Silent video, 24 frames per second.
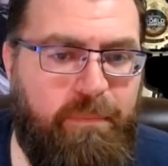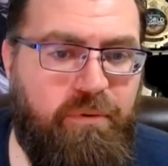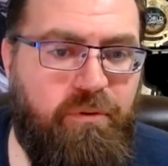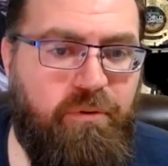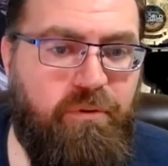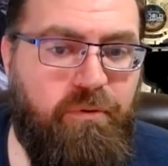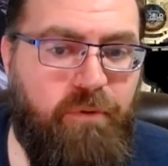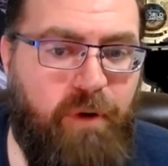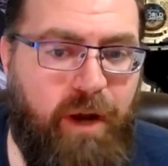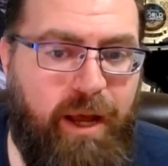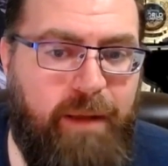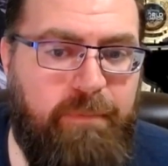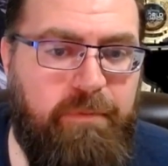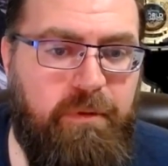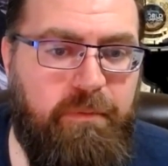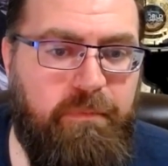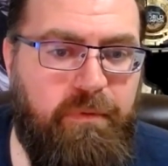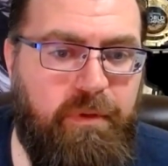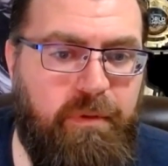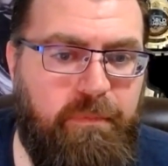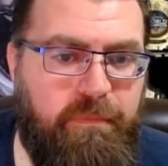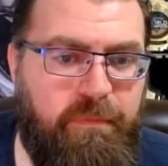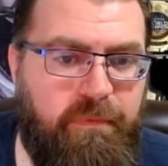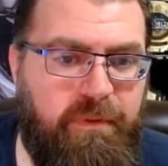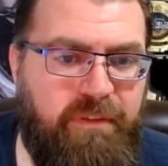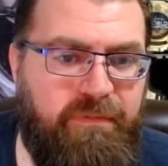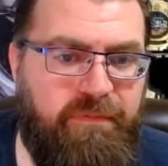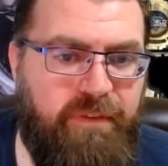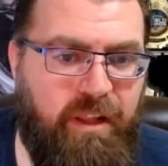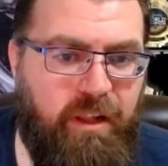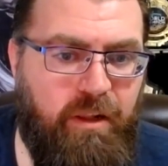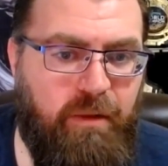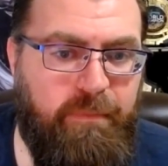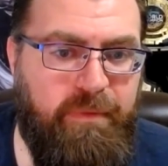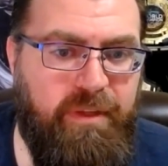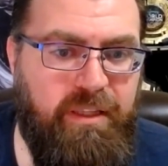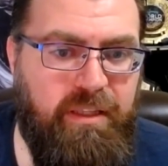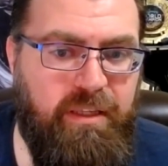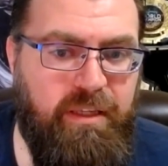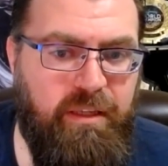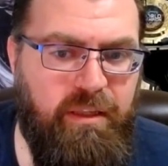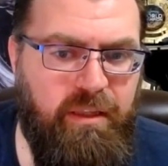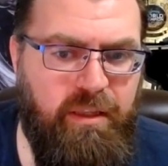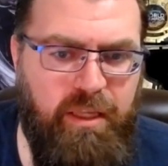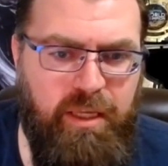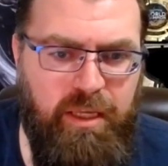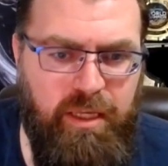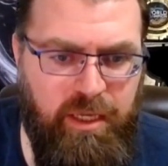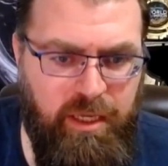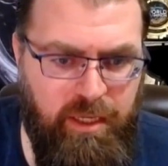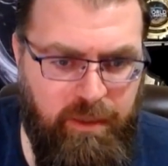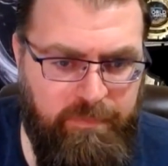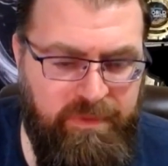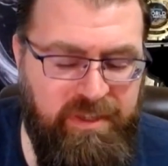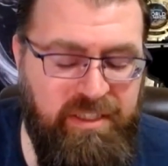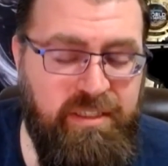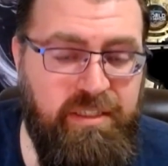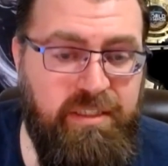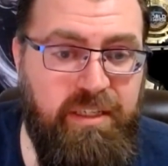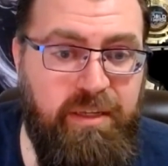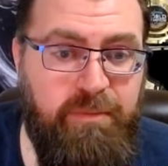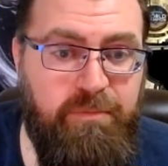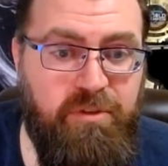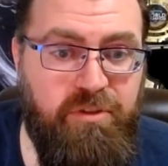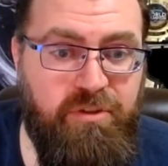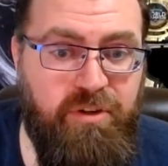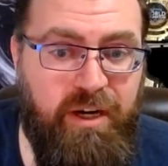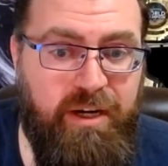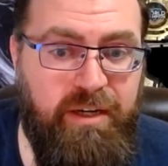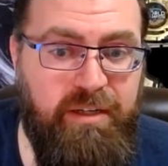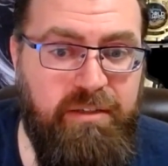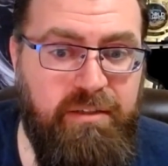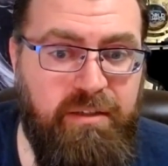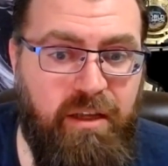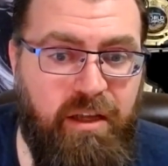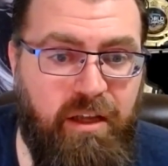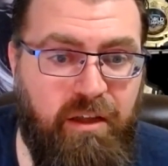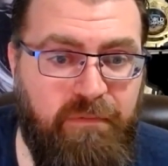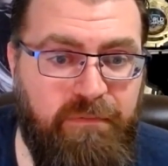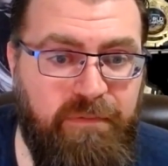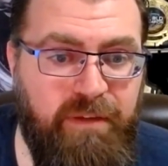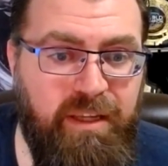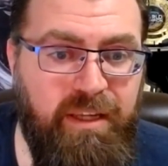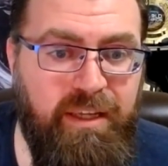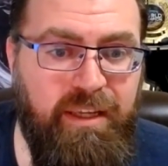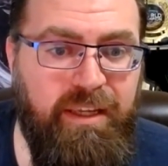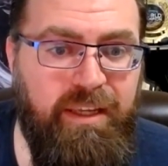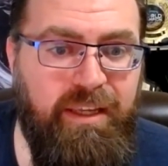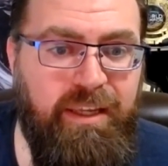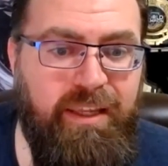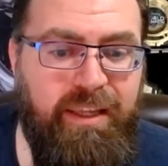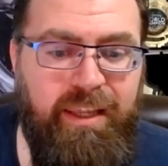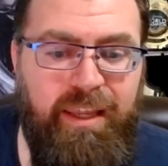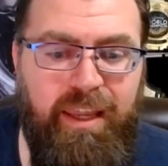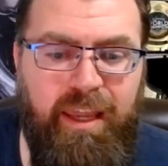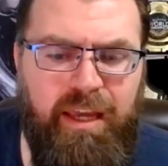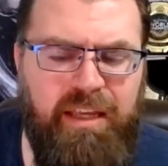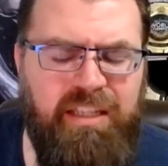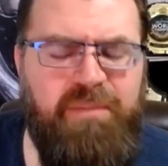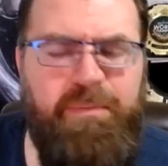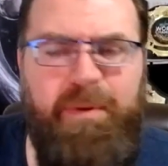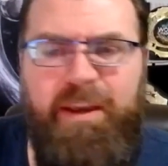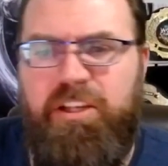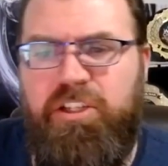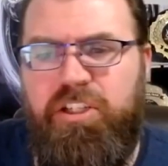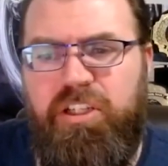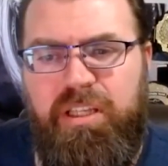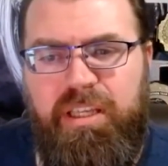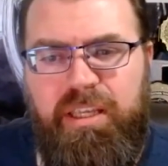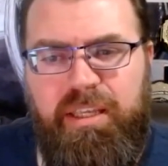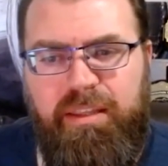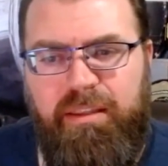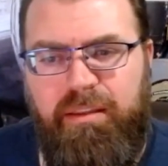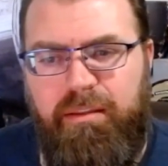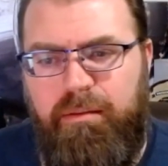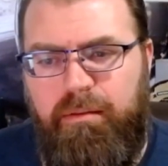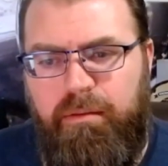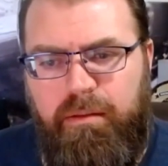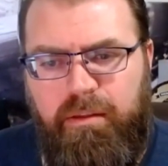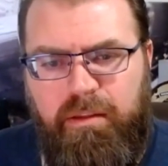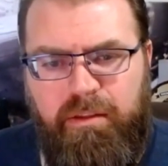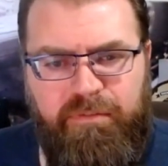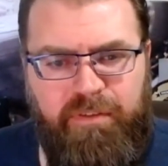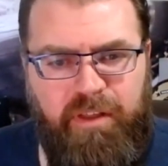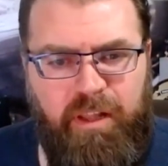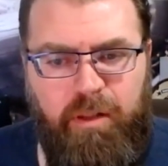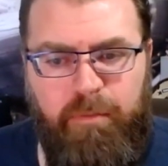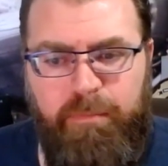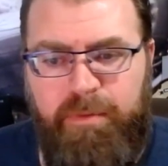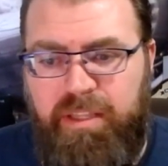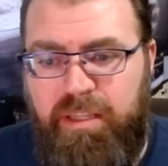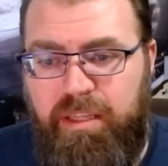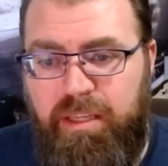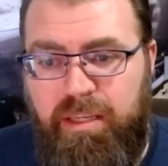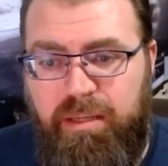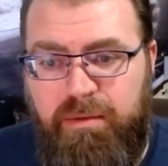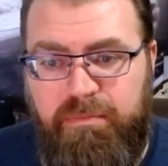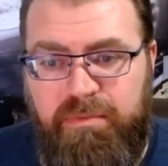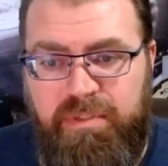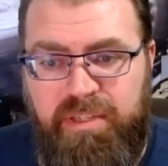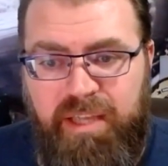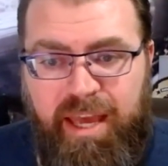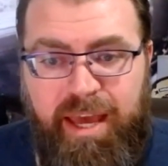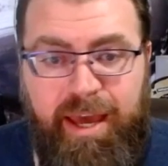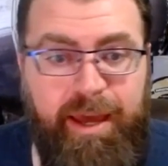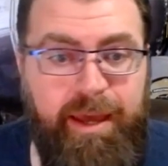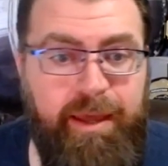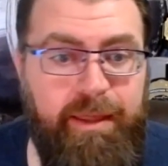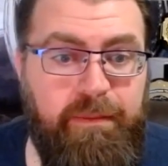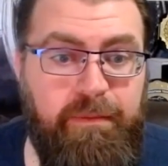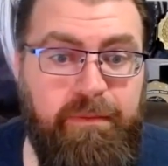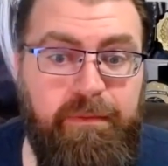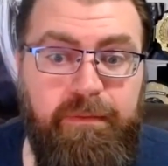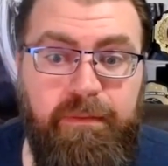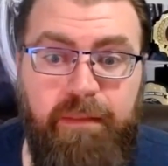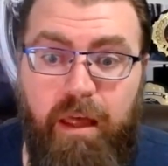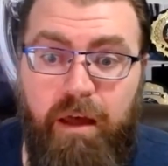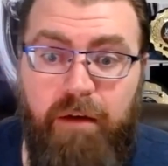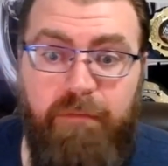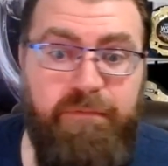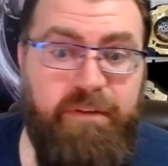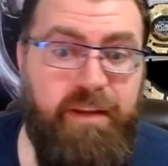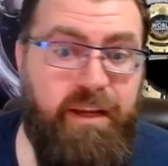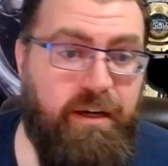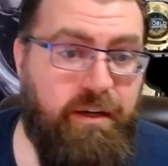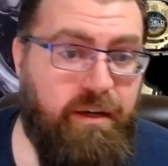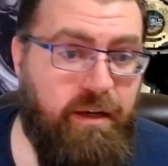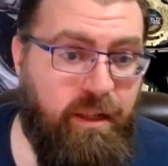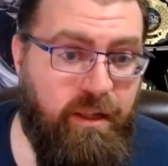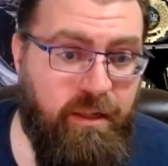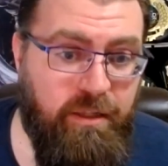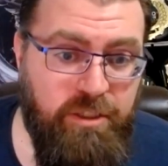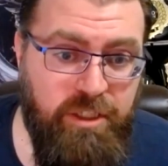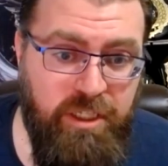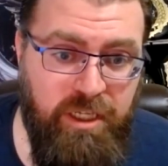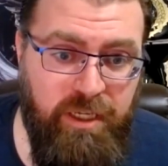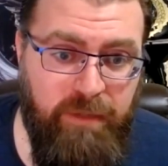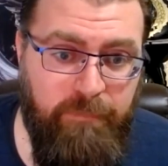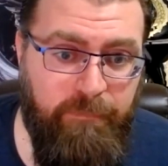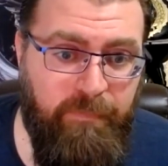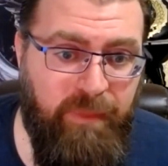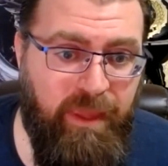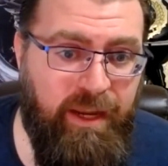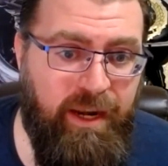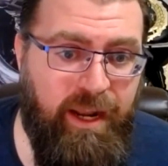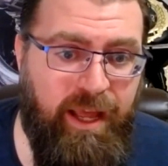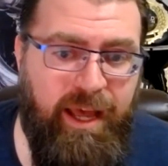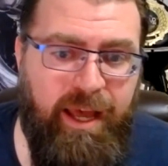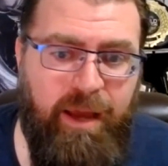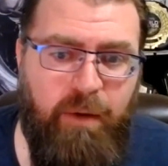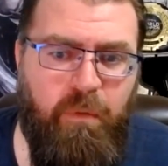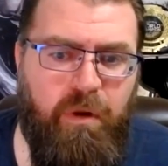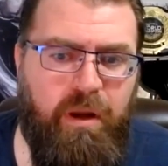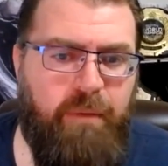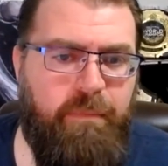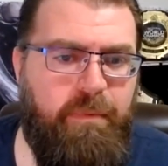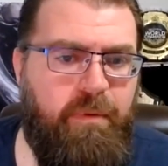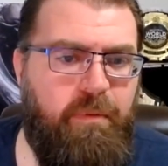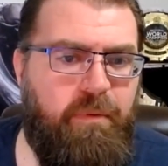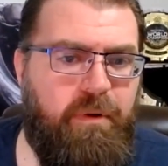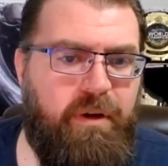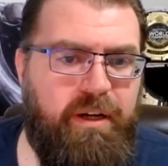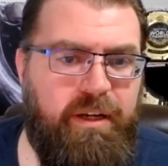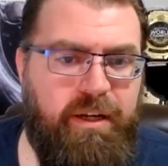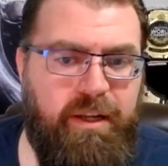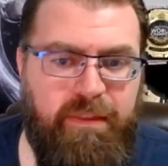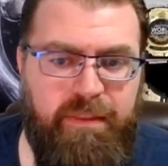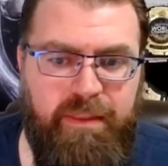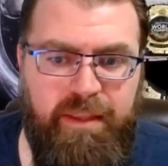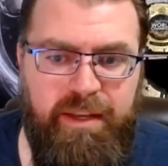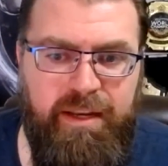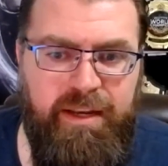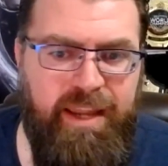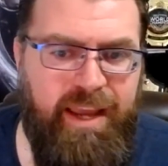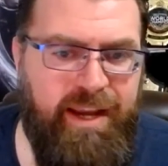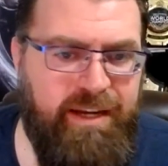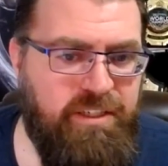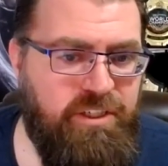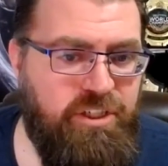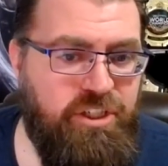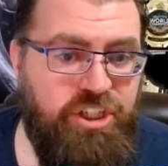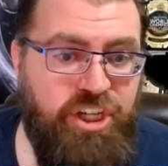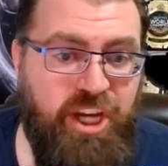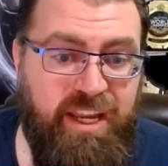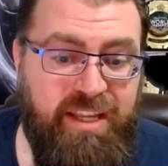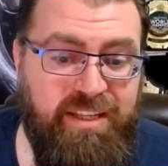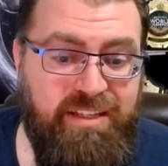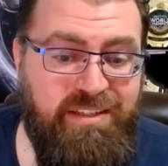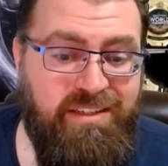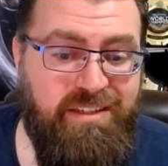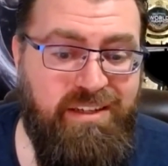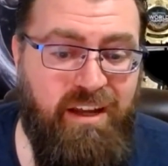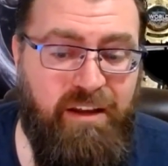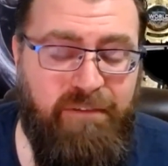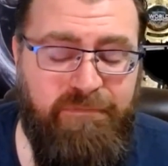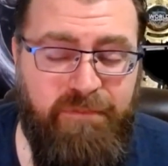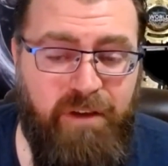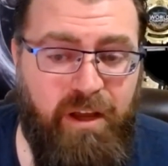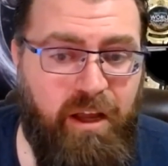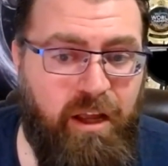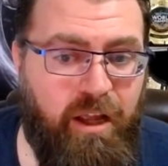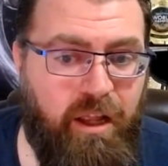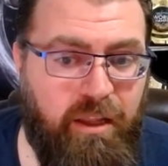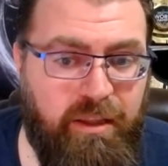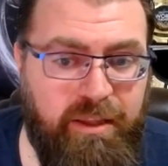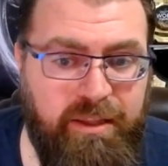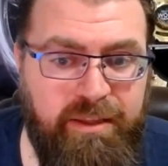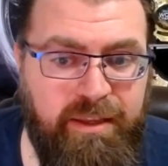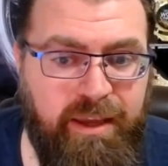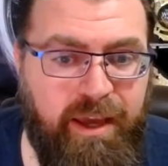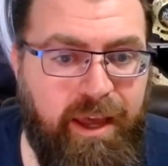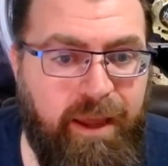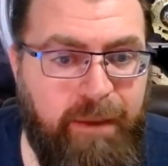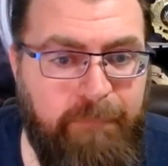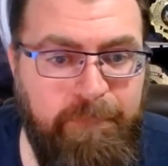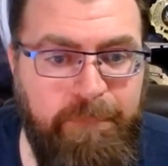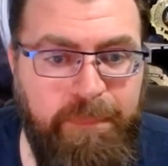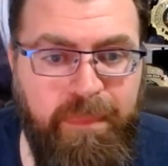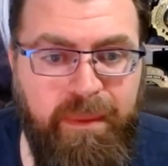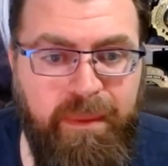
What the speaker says: problem the business team was trying to solve. Especially development teams, I love technology and I want to be working on the next gen stuff all the time.